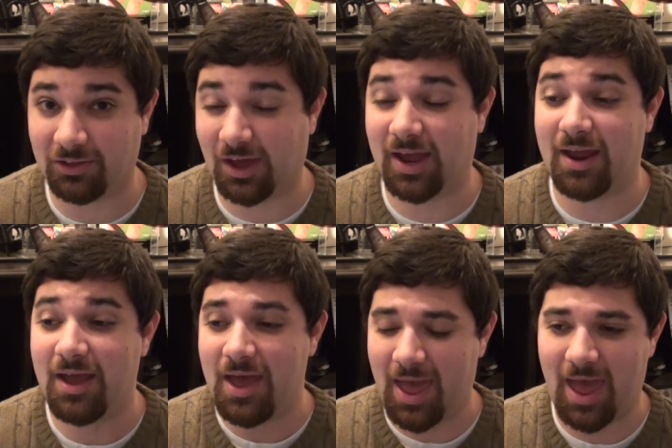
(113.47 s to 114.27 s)
The guy
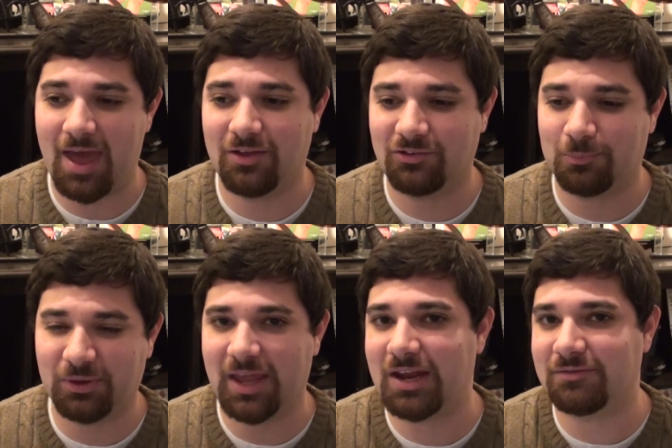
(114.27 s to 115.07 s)
has
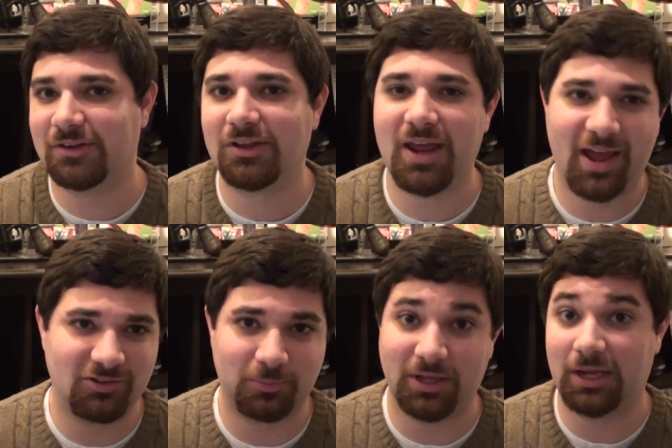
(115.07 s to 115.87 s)
played a villain,
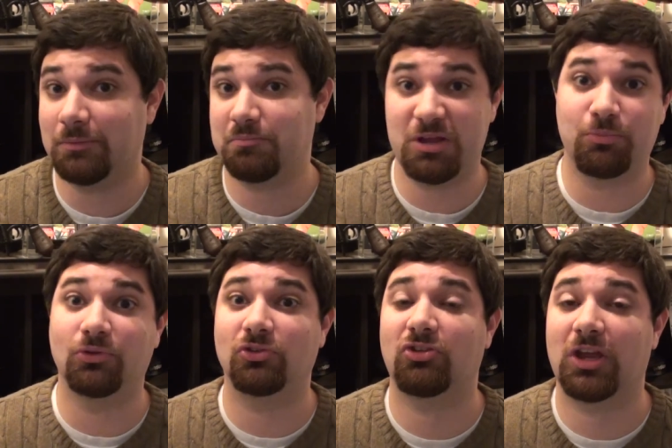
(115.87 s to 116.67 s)
has played
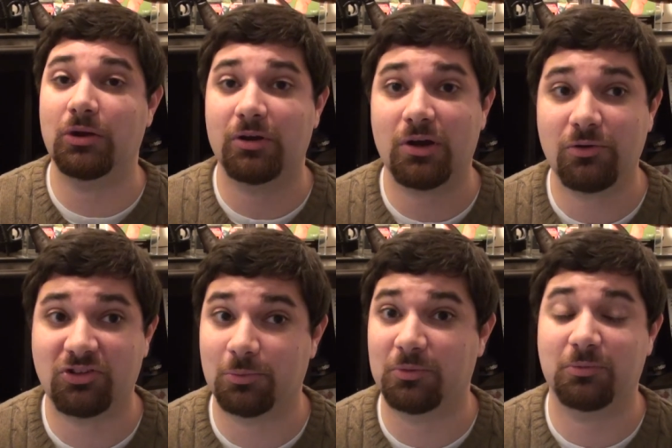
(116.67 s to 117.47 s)
people's hero,
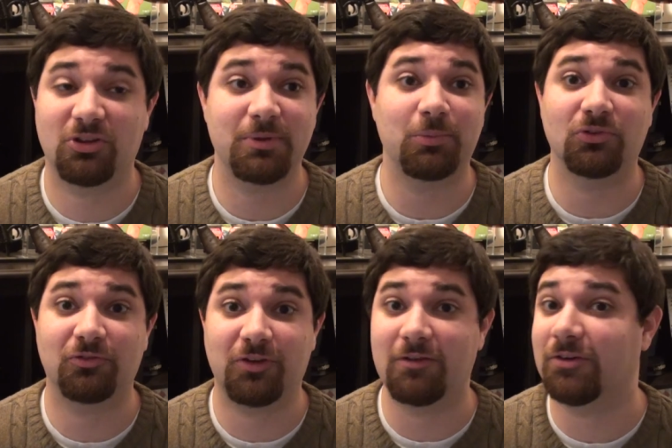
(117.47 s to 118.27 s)
some some people's
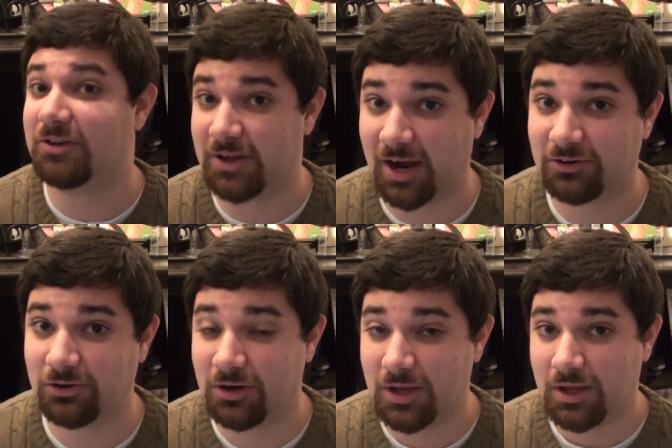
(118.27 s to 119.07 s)
favorite
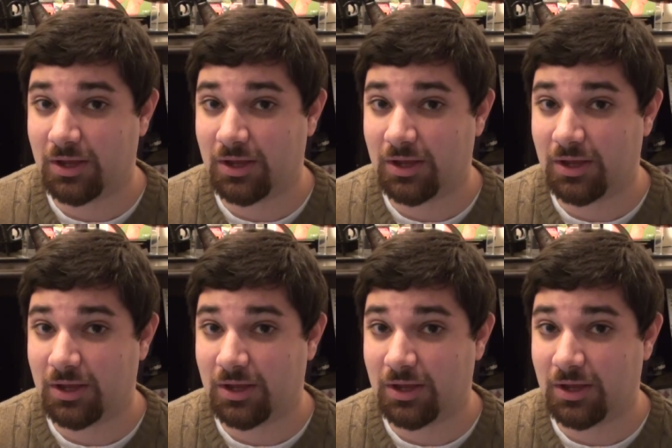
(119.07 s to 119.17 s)
doctor.